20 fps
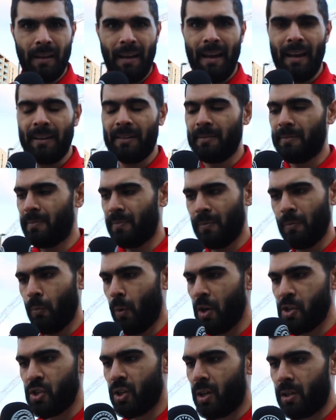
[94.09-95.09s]
And
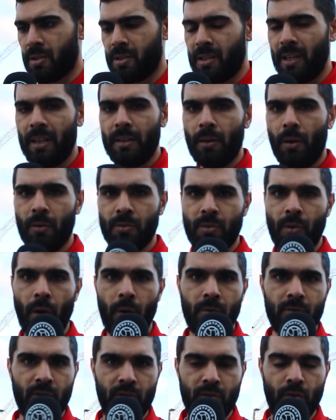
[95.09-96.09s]
once you concede those
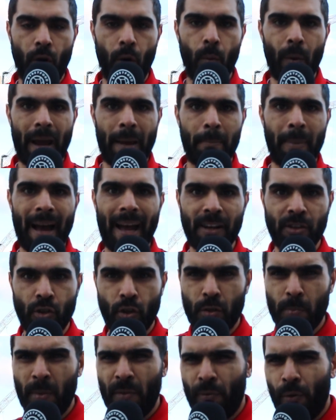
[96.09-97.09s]
goals, there's no way back
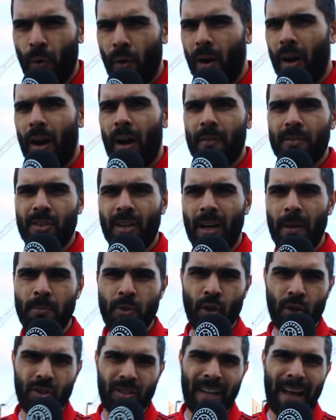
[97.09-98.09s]
just before half-time,
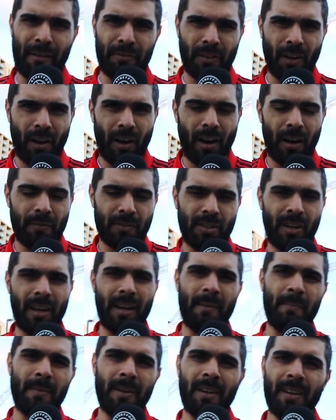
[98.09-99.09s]
just after
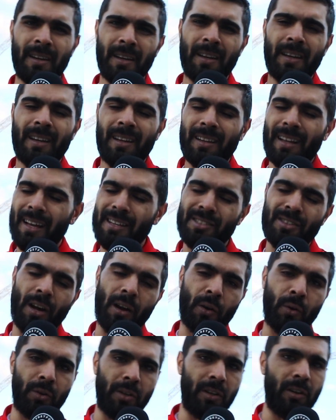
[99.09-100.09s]
half-time. That's
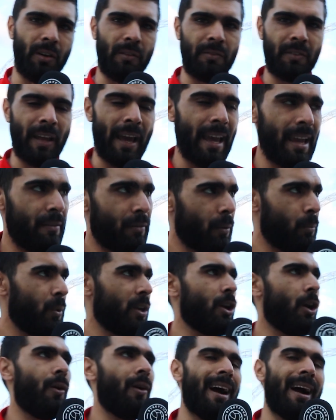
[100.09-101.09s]
not good enough, Dave. And we
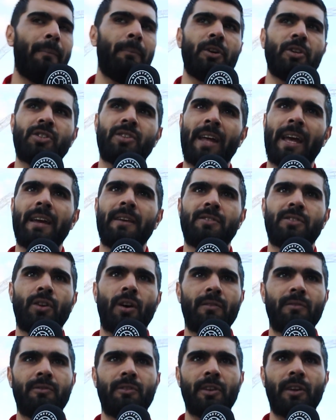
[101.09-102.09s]
know how much Dave's
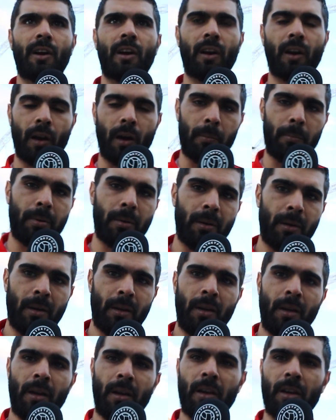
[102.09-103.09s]
done for the club.
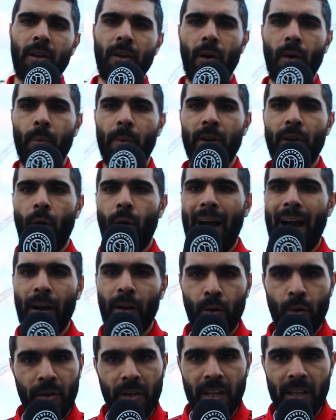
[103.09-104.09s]
You know, we know how
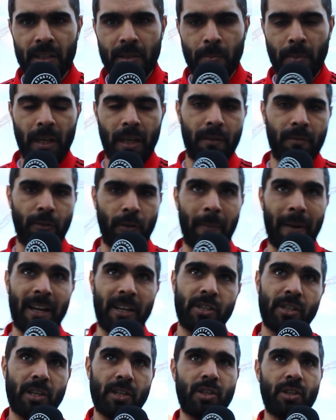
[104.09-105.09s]
good he has been for
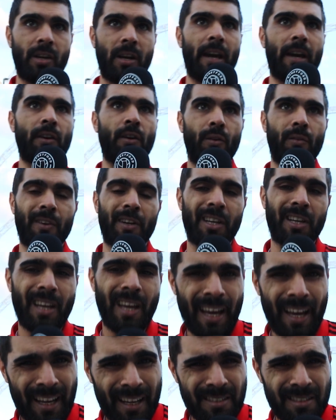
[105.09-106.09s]
Manchester United over the
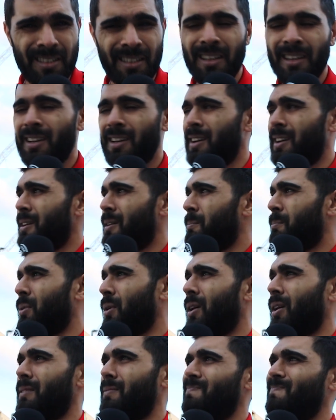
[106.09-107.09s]
years.
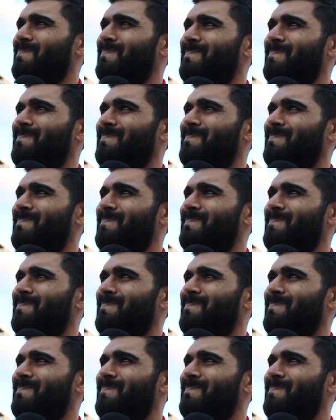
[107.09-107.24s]
But